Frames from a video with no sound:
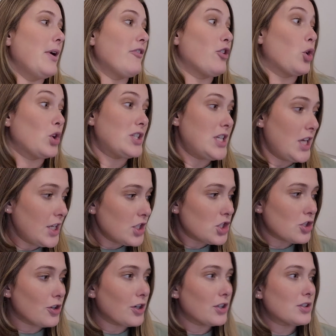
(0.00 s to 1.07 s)
For
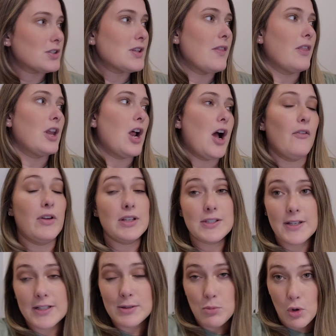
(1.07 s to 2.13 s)
t-shirts, and then
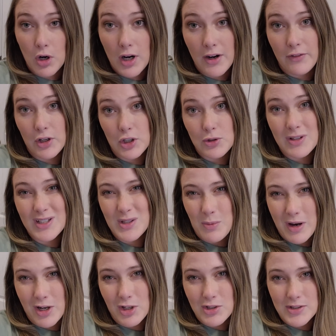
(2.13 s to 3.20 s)
obviously it's more if you're doing
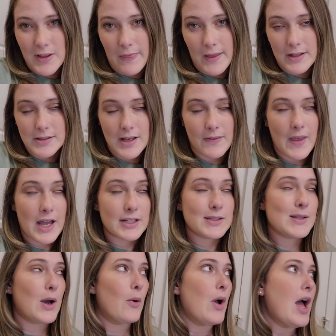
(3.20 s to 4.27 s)
sweaters and things like that.
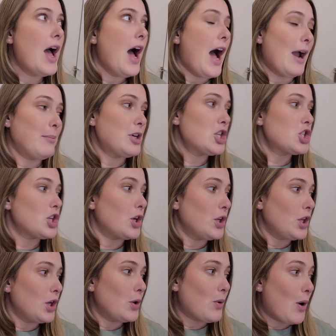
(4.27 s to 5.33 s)
So I'm going to show
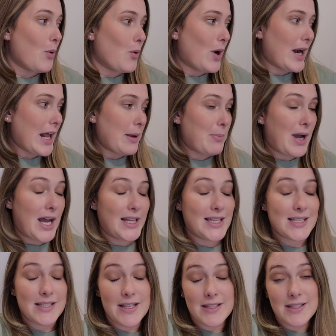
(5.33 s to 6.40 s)
you what I bought.
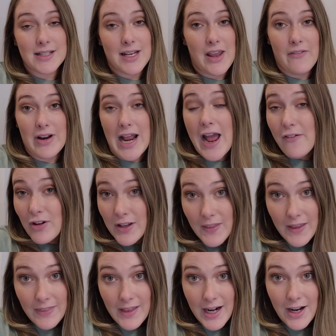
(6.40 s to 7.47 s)
This isn't even
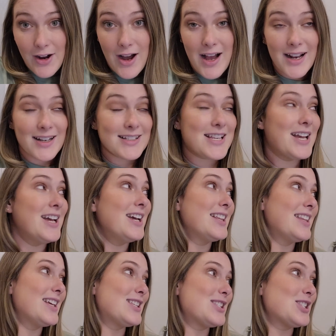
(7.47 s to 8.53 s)
everything that I got.
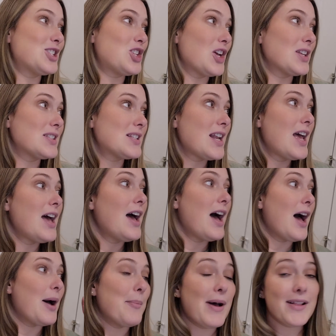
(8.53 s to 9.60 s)
This is just
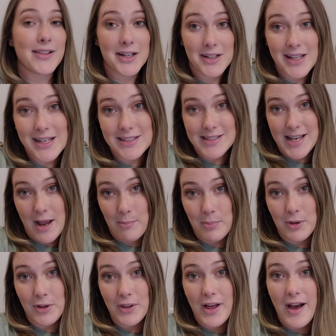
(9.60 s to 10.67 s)
a little
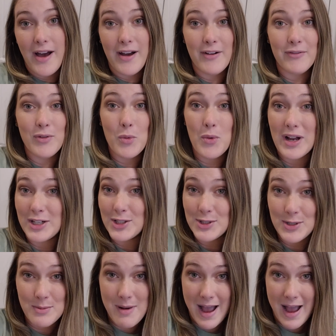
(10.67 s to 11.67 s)
example of what to